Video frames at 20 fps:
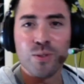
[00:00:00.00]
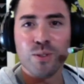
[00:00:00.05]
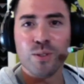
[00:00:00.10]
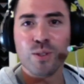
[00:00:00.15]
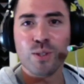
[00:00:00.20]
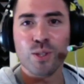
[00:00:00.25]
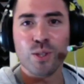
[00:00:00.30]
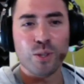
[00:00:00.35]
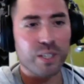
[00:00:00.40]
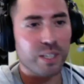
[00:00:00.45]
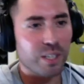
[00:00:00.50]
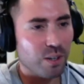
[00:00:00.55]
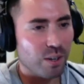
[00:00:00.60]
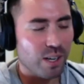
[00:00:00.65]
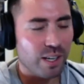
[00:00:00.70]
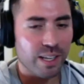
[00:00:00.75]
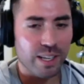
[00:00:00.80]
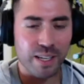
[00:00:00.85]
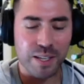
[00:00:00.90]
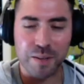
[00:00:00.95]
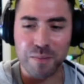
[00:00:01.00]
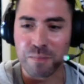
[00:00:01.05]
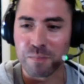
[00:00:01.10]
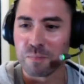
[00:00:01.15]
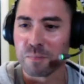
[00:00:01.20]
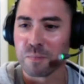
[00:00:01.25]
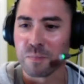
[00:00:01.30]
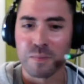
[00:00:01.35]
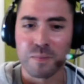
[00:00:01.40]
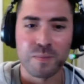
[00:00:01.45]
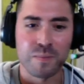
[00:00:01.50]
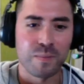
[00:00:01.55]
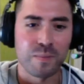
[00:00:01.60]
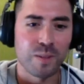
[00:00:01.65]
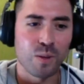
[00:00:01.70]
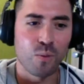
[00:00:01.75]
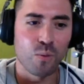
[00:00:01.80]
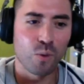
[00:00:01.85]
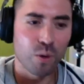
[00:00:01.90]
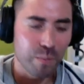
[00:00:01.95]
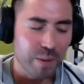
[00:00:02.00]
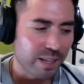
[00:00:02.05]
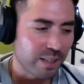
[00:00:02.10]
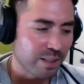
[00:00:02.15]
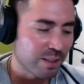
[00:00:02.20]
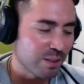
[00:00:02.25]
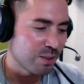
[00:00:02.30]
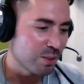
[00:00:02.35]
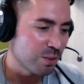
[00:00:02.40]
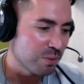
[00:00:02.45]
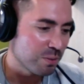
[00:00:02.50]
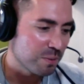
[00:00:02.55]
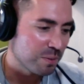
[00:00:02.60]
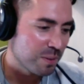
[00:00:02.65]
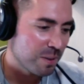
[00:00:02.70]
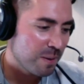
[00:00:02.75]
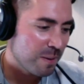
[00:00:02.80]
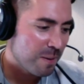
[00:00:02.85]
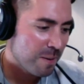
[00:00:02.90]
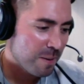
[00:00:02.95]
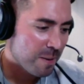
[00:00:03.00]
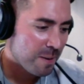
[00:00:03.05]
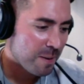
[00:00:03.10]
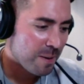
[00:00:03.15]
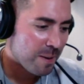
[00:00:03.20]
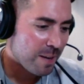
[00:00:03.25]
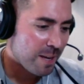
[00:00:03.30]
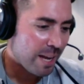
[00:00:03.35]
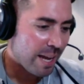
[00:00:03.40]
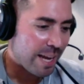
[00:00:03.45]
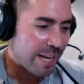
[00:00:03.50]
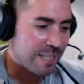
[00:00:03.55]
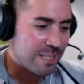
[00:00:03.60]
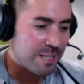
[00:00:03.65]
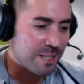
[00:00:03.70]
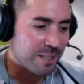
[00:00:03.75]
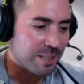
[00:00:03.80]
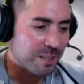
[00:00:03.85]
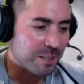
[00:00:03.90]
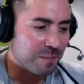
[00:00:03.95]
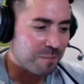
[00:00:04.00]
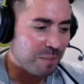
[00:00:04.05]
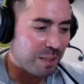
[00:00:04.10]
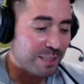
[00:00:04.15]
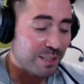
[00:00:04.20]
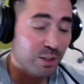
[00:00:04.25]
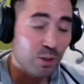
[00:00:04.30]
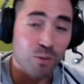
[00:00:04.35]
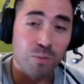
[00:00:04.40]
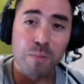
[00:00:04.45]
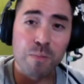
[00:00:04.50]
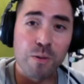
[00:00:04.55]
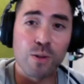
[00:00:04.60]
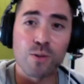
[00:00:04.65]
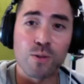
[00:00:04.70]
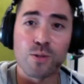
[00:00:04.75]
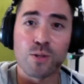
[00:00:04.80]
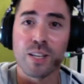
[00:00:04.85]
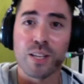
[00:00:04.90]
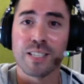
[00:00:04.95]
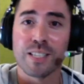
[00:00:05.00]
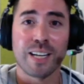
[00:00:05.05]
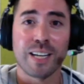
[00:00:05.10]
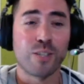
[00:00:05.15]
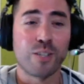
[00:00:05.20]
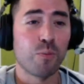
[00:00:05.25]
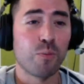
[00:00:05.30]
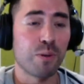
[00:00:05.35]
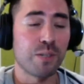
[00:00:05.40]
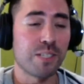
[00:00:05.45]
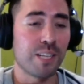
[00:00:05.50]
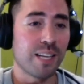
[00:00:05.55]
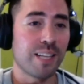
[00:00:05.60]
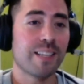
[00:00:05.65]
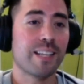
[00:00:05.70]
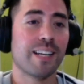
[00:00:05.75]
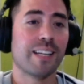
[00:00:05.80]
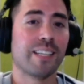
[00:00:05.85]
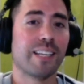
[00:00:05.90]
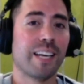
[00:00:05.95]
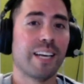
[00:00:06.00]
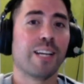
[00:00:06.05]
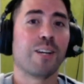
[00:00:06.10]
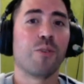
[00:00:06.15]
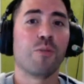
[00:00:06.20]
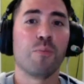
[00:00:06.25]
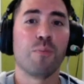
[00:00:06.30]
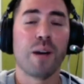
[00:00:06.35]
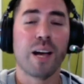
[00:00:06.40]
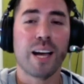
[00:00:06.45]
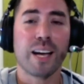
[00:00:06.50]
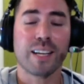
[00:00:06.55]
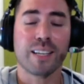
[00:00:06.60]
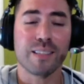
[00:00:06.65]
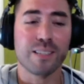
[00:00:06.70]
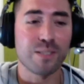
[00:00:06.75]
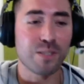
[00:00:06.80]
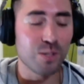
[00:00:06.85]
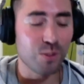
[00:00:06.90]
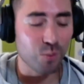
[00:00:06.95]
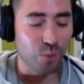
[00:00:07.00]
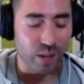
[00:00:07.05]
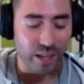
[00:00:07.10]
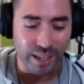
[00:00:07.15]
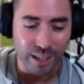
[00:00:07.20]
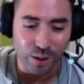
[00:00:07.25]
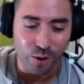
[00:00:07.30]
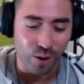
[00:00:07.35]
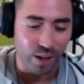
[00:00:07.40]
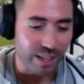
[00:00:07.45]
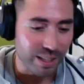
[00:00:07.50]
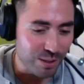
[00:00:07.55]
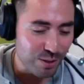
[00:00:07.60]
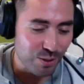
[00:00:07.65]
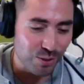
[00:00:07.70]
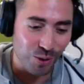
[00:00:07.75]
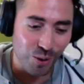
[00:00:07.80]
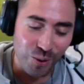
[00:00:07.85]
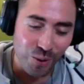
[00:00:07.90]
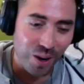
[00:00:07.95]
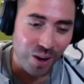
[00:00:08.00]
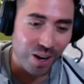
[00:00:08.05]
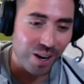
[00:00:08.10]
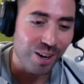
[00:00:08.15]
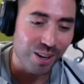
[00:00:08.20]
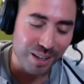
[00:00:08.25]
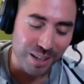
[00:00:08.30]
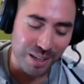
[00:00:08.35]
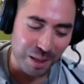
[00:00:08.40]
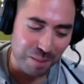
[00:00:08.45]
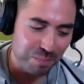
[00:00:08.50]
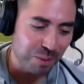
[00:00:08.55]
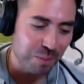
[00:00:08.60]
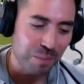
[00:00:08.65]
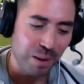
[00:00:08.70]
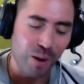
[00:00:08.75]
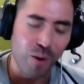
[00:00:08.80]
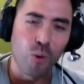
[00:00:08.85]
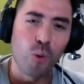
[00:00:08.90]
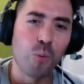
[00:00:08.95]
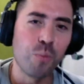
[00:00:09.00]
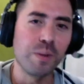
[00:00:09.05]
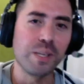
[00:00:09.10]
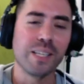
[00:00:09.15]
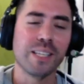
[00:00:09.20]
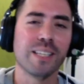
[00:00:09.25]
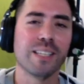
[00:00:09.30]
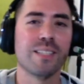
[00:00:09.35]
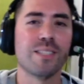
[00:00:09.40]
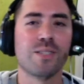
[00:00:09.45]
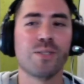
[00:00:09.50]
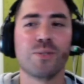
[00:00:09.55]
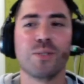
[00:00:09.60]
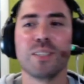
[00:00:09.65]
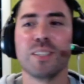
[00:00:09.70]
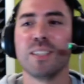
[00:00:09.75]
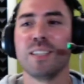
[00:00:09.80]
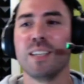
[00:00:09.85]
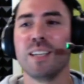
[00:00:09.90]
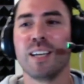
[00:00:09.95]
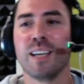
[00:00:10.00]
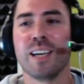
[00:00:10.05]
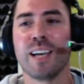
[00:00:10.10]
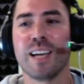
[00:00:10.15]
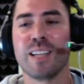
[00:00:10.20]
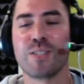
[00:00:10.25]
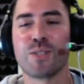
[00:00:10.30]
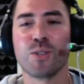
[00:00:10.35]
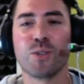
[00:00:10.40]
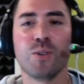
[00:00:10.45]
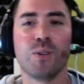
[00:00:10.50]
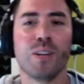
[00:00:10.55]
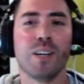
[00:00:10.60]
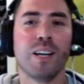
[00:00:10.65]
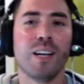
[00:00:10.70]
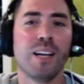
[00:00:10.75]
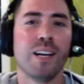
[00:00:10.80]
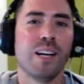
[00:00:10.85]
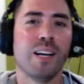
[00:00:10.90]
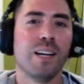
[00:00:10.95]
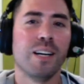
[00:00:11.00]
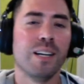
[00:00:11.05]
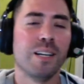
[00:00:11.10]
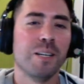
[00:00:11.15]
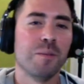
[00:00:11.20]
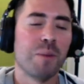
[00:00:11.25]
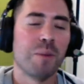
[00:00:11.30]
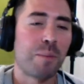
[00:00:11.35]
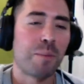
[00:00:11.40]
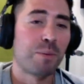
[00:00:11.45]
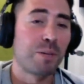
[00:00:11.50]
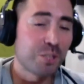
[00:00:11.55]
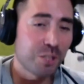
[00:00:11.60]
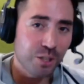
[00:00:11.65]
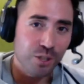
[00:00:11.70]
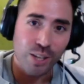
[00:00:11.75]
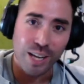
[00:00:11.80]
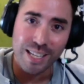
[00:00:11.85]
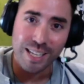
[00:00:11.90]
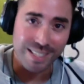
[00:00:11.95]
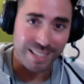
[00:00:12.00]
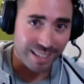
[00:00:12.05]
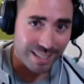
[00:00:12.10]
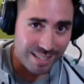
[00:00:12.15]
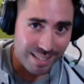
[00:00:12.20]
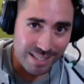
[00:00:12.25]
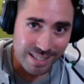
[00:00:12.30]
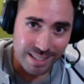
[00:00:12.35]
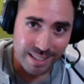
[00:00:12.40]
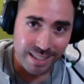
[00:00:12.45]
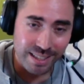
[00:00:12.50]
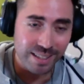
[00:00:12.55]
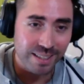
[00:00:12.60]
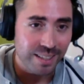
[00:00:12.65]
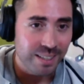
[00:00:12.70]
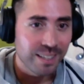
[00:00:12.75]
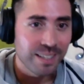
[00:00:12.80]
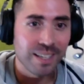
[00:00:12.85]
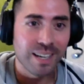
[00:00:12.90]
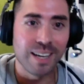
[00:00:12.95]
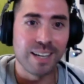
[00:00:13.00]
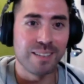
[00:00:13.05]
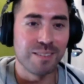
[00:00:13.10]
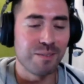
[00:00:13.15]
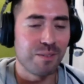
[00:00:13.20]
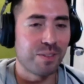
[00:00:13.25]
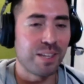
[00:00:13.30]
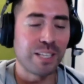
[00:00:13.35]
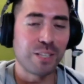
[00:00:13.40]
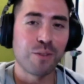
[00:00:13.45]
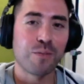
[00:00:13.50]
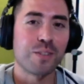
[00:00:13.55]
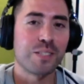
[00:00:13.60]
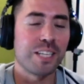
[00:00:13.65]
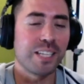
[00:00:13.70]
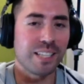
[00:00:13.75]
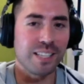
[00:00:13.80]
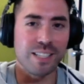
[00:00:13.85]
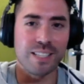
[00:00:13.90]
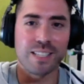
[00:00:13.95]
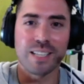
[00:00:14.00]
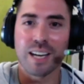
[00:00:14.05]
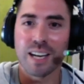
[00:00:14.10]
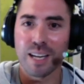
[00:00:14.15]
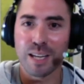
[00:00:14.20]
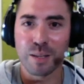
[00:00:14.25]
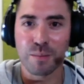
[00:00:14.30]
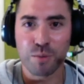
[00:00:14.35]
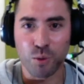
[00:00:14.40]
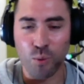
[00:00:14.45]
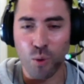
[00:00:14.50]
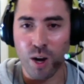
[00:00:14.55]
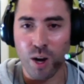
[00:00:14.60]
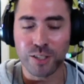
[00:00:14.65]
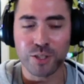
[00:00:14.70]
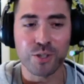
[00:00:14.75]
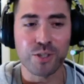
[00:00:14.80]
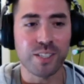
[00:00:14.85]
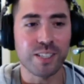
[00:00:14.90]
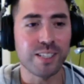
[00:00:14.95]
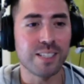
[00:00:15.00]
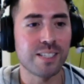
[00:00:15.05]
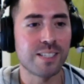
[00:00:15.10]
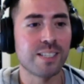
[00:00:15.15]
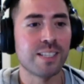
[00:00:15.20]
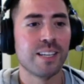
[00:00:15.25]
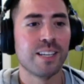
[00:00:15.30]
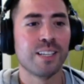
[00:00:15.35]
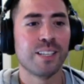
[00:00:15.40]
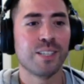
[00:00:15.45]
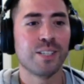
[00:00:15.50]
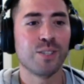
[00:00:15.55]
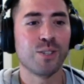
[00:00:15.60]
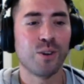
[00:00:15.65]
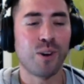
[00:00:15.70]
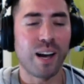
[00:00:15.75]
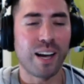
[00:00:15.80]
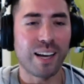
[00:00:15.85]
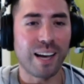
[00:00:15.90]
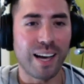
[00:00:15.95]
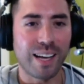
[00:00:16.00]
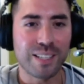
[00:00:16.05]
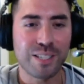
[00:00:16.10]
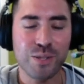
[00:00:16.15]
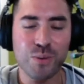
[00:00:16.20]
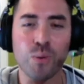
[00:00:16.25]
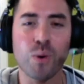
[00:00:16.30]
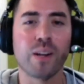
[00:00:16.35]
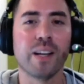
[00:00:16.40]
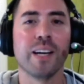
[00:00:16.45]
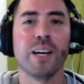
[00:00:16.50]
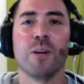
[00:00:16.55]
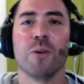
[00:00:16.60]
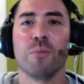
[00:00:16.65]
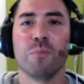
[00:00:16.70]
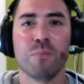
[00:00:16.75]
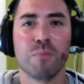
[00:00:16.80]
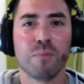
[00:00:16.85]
You know, here I am. What am I going do? And um, I still remember those days, and I don't pretend that I can't go back, and this is why I grind so hard and I put my whole being into it. And so um, I appreciate you guys listening. Uh, thank you for taking the time to watch this. You know, I, I just want to help.